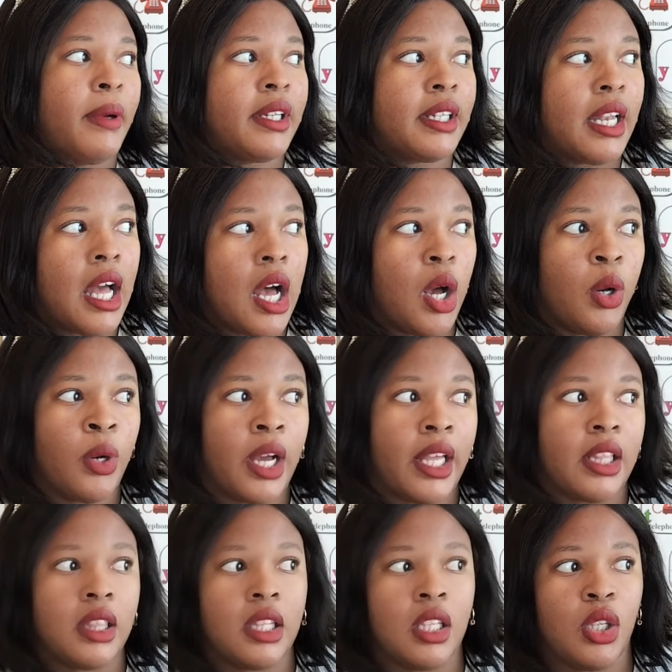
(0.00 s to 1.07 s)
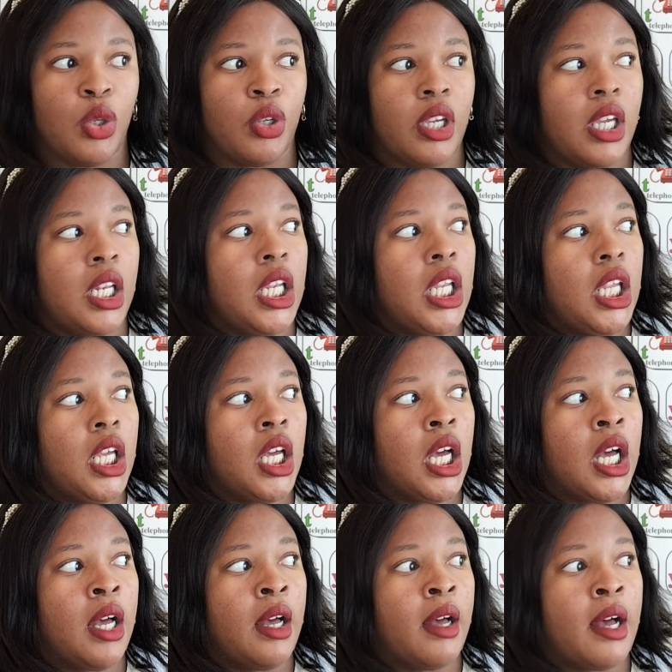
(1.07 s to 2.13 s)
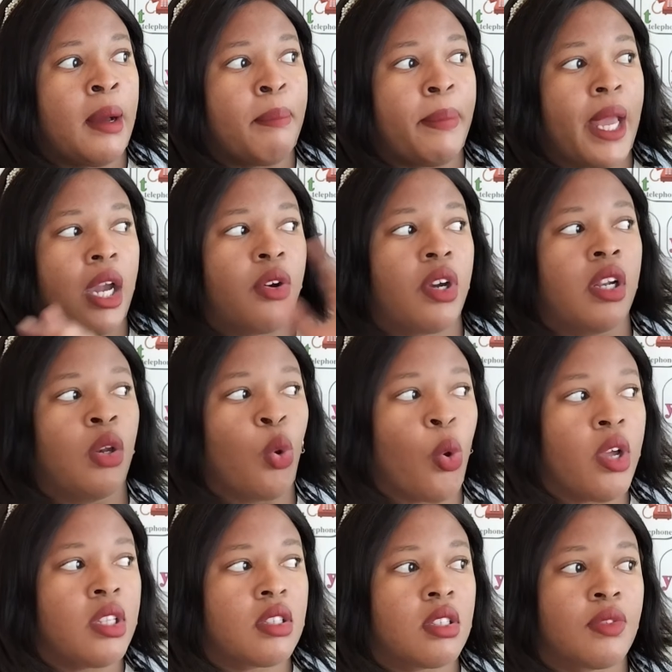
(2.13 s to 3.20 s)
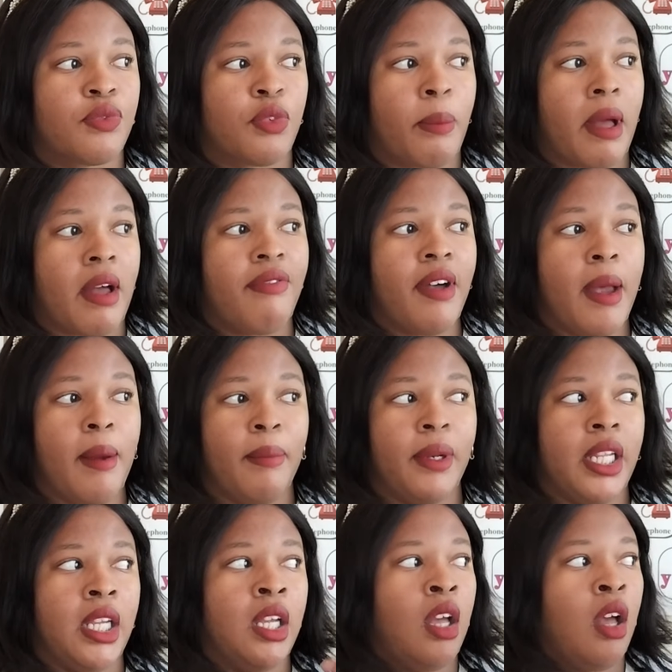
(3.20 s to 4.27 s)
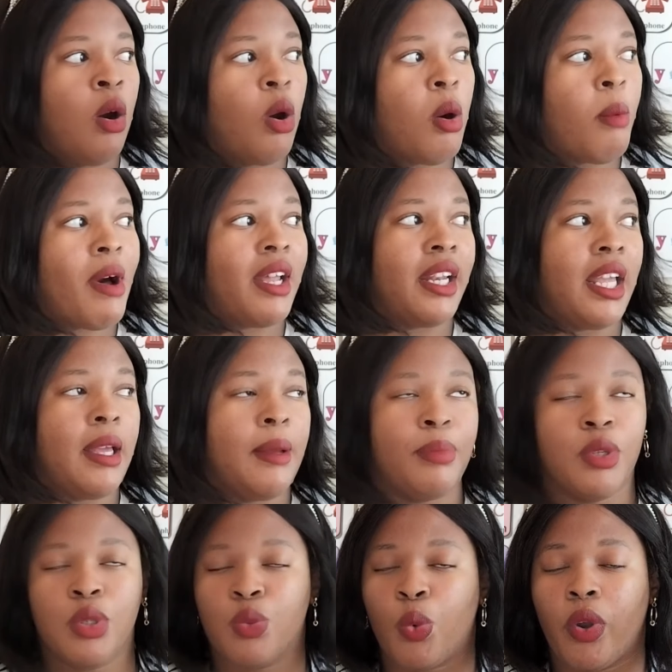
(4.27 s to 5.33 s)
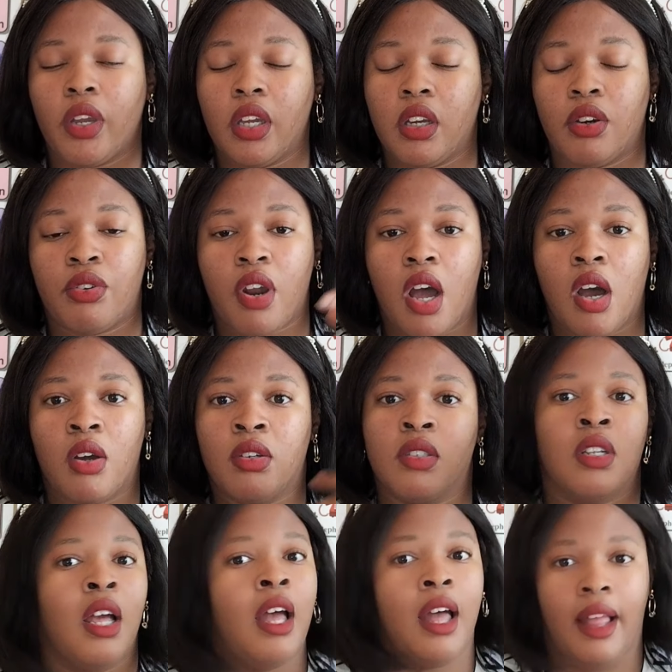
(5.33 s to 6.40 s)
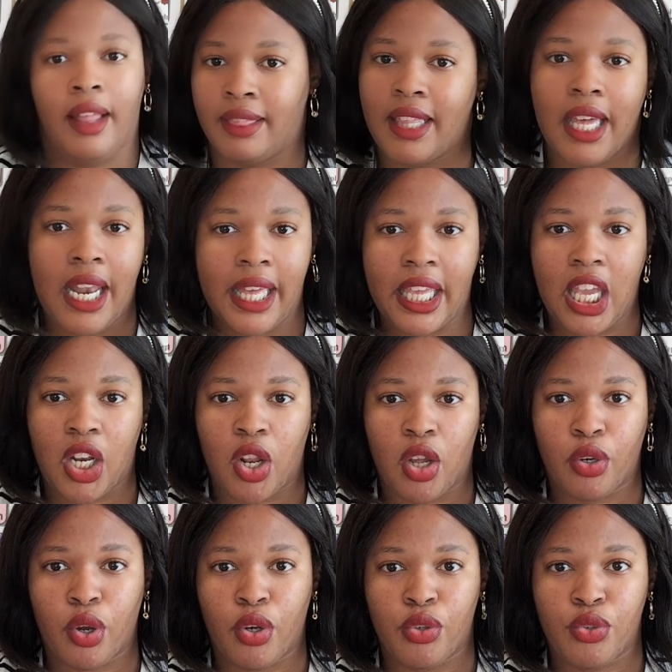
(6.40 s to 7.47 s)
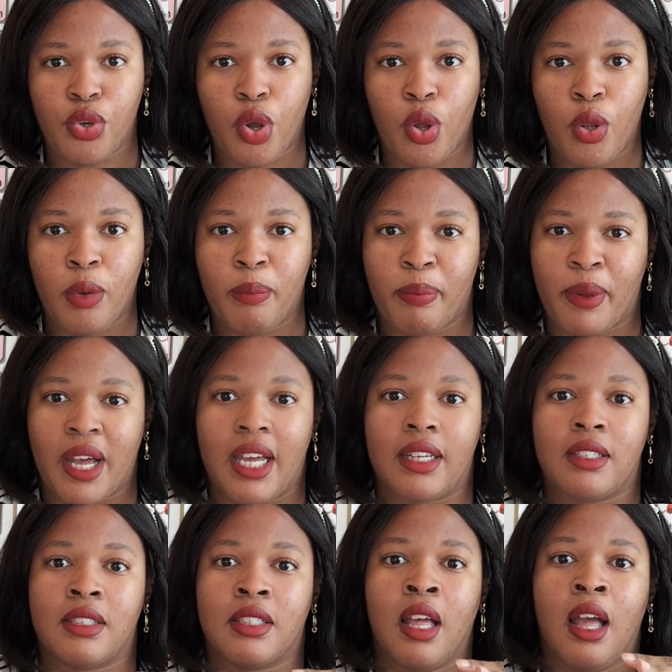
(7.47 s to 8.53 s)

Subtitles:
But now I think you can hear background noises from my family, from my neighbors walking around that I cannot control. But